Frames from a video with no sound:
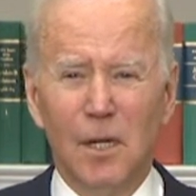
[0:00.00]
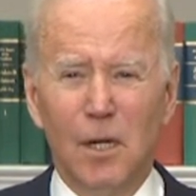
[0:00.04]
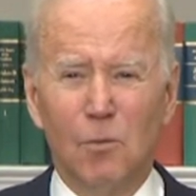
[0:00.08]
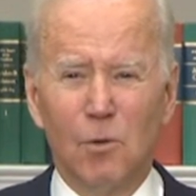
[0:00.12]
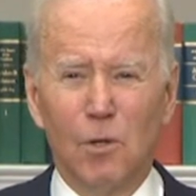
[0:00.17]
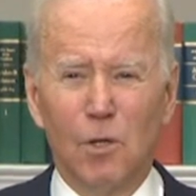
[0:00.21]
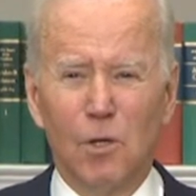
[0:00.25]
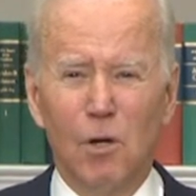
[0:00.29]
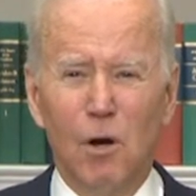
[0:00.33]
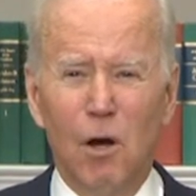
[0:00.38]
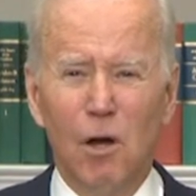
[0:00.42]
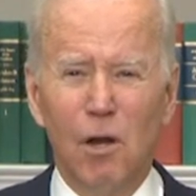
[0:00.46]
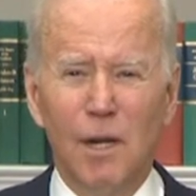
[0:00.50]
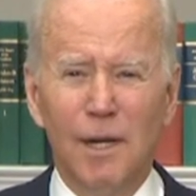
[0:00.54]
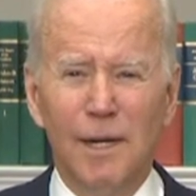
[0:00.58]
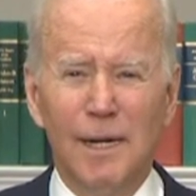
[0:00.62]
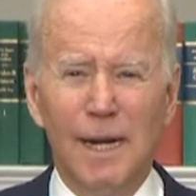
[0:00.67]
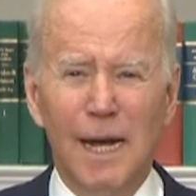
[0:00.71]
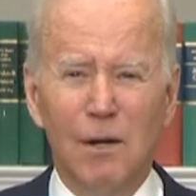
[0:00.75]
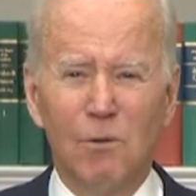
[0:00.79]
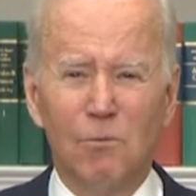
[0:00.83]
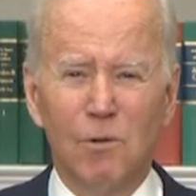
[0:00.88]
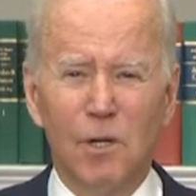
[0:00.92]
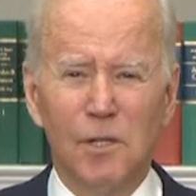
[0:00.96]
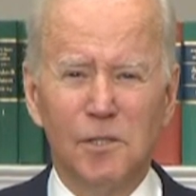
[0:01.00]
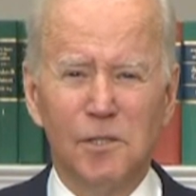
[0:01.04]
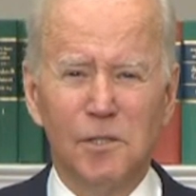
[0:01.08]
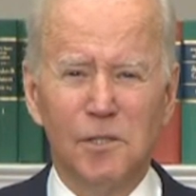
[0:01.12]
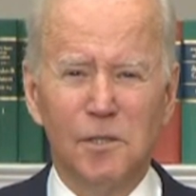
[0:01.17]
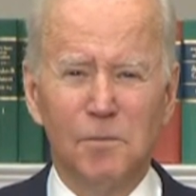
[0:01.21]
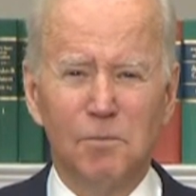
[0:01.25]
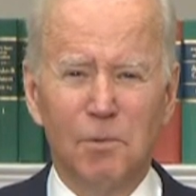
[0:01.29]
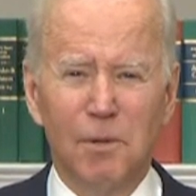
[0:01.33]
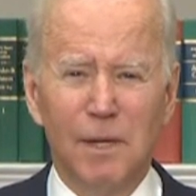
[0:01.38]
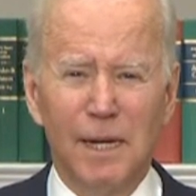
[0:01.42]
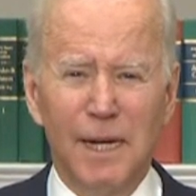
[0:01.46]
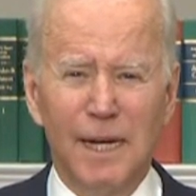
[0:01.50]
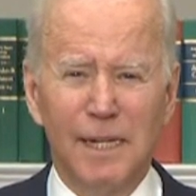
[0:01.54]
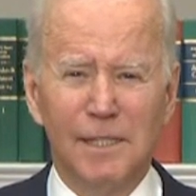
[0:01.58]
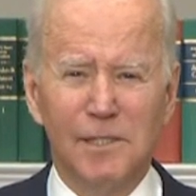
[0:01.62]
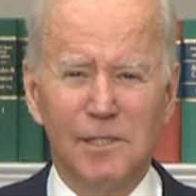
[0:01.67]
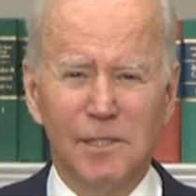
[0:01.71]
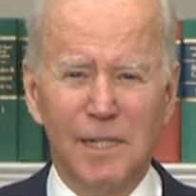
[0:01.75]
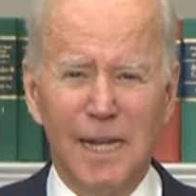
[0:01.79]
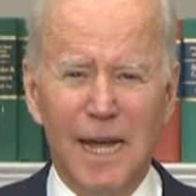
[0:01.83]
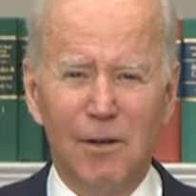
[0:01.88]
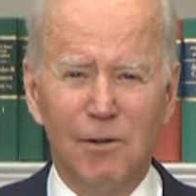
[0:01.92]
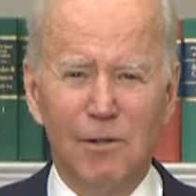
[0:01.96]
We're calling out Russia's
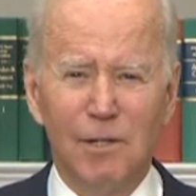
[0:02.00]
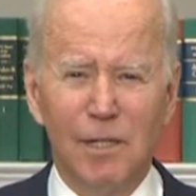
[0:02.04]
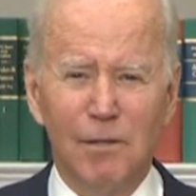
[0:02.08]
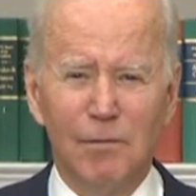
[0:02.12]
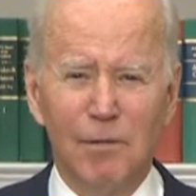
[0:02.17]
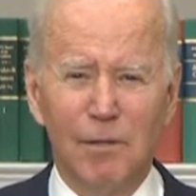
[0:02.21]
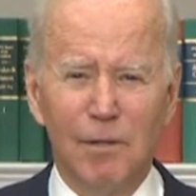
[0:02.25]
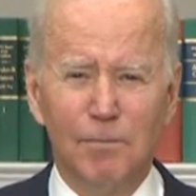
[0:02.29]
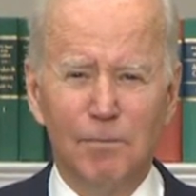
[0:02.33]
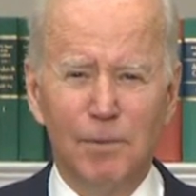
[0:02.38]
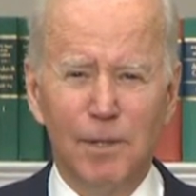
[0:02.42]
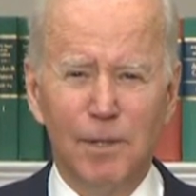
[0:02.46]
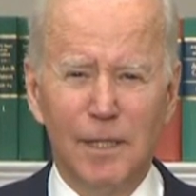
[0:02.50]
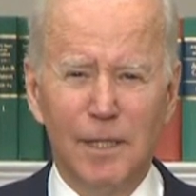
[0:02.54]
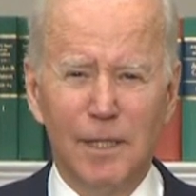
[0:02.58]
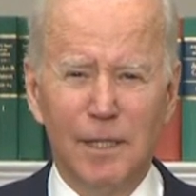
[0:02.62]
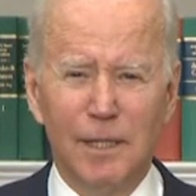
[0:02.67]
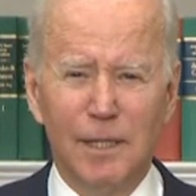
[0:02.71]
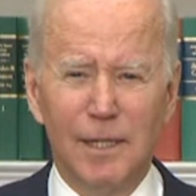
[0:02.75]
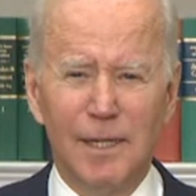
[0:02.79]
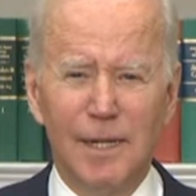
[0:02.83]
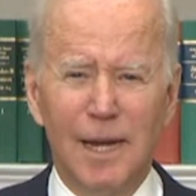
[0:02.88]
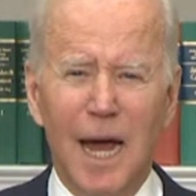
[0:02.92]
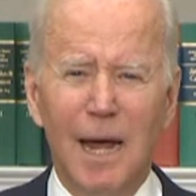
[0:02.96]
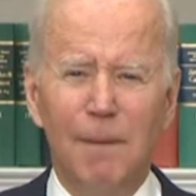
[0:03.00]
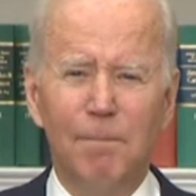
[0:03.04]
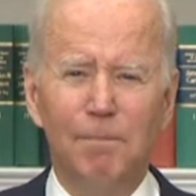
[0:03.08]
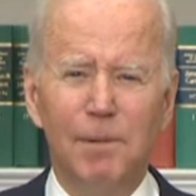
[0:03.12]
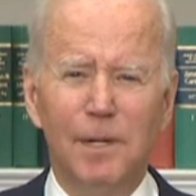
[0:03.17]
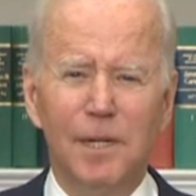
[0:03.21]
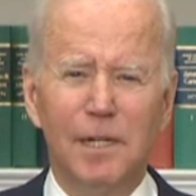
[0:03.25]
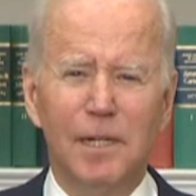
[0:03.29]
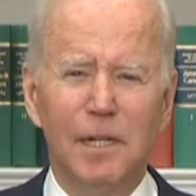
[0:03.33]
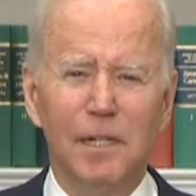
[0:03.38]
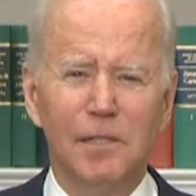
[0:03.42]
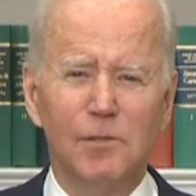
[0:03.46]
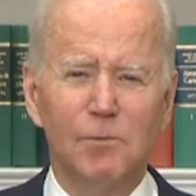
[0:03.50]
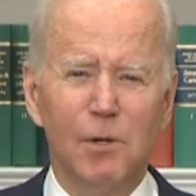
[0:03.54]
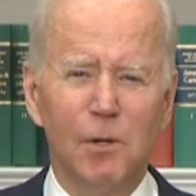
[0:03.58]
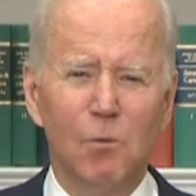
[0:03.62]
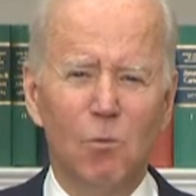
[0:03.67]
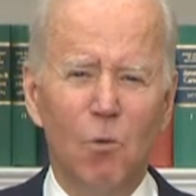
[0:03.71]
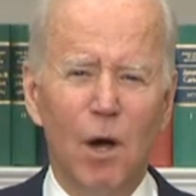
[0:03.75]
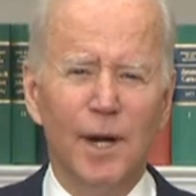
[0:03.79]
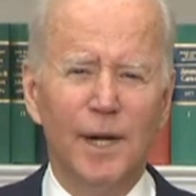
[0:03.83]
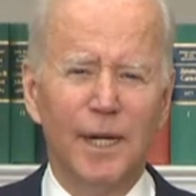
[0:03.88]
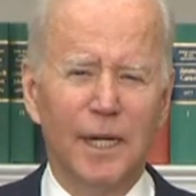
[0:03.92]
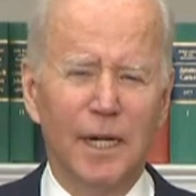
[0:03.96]
plans loudly and repeatedly, not because we
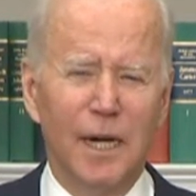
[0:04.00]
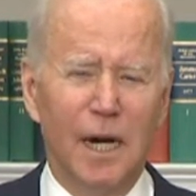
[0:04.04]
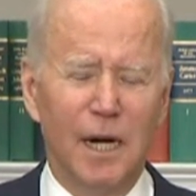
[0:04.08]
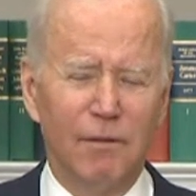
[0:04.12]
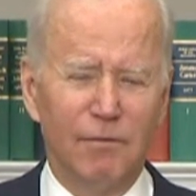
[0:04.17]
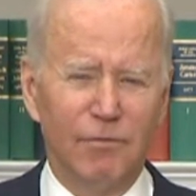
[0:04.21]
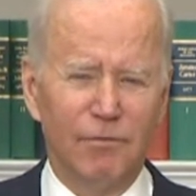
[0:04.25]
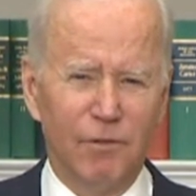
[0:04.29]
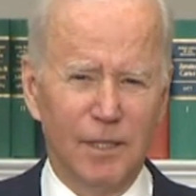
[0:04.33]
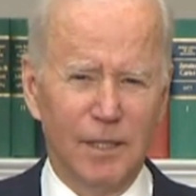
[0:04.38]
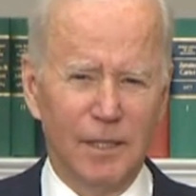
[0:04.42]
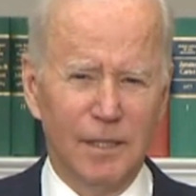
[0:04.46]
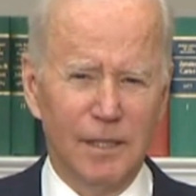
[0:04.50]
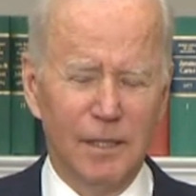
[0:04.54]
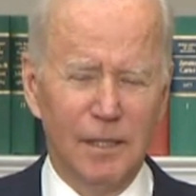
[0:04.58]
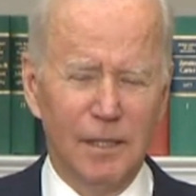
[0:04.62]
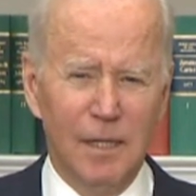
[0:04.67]
want a conflict,